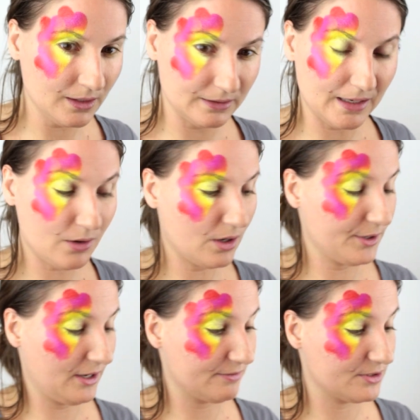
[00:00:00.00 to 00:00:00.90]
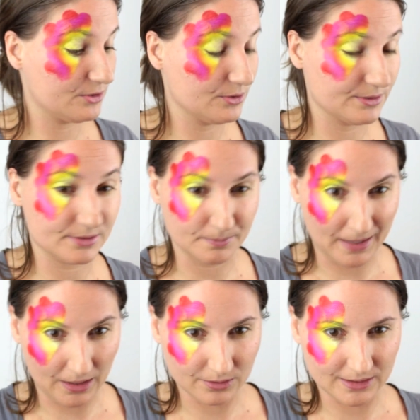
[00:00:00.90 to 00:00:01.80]
And now all I have to do is
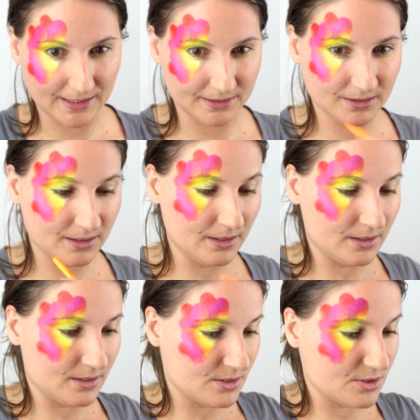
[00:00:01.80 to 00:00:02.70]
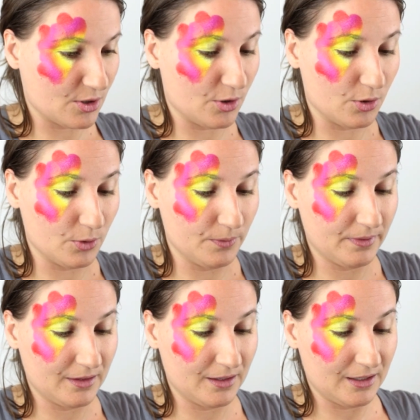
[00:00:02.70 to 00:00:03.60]
some outline. So
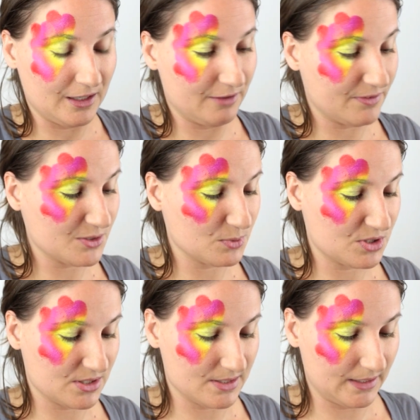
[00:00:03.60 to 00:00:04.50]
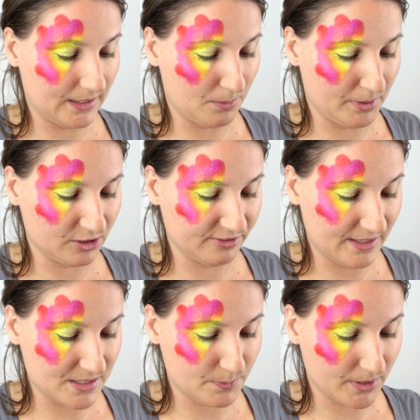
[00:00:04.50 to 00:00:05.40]
if this was just like a
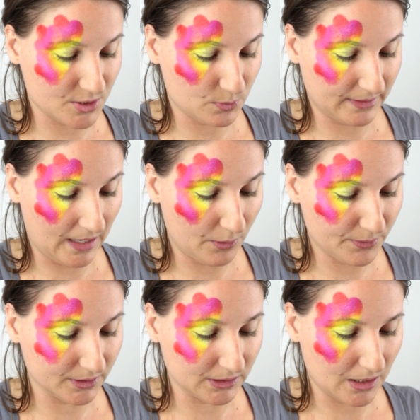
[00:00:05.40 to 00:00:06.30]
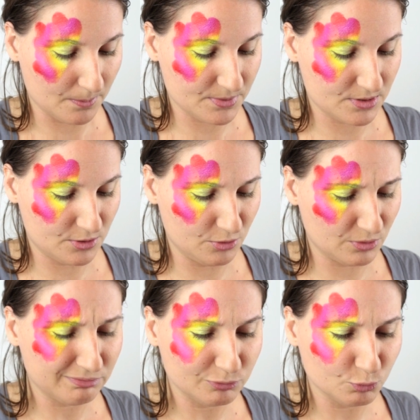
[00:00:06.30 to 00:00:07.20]
butterfly sponge without the lumps,
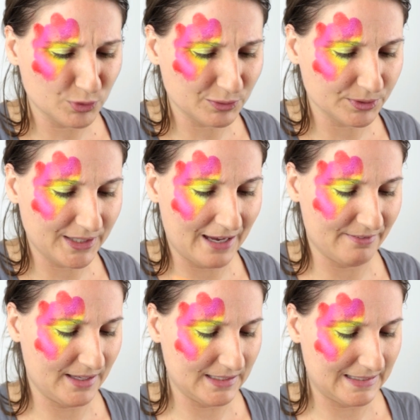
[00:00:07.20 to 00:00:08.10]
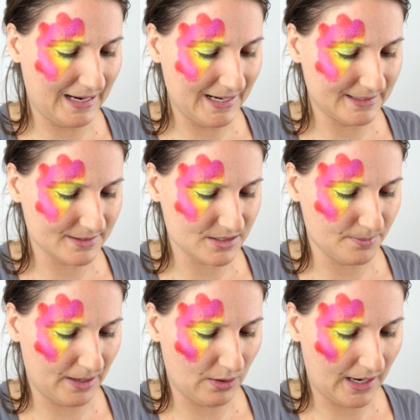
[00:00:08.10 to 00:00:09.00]
you wouldn't really have any guidance
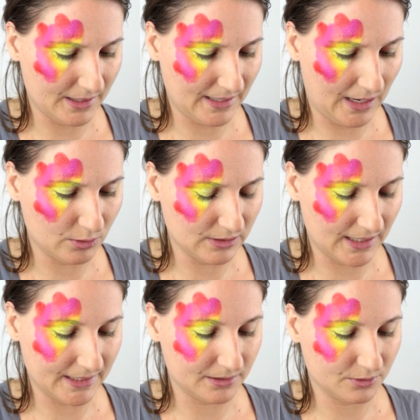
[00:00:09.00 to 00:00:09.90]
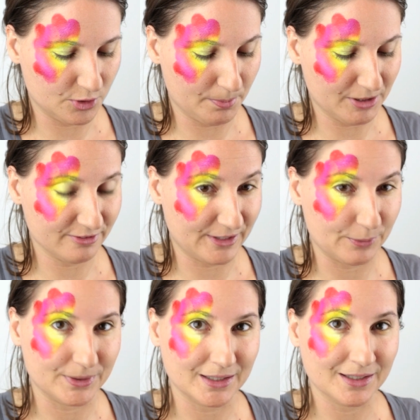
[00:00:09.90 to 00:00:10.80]
about how to outline your
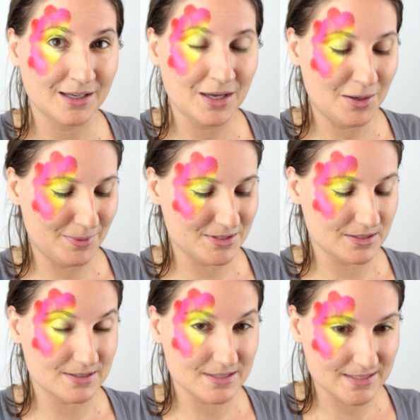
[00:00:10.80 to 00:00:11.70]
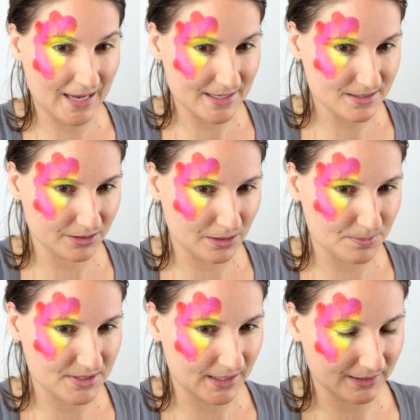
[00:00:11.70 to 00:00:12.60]
butterfly wing. But since this has the
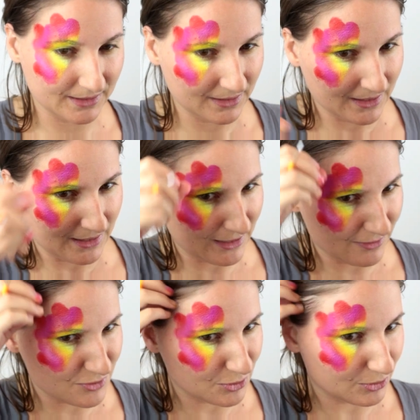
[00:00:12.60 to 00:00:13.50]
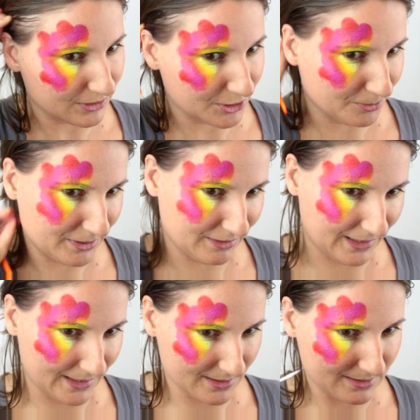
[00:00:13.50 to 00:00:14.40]
lumps on it, it gives you a little bit of
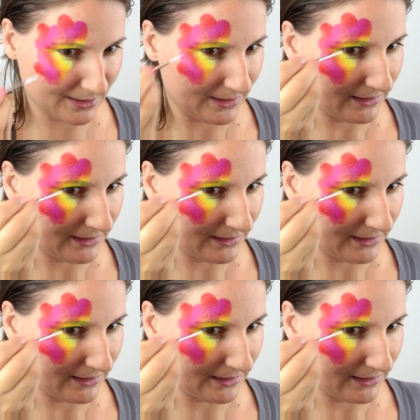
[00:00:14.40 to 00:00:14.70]
guidance.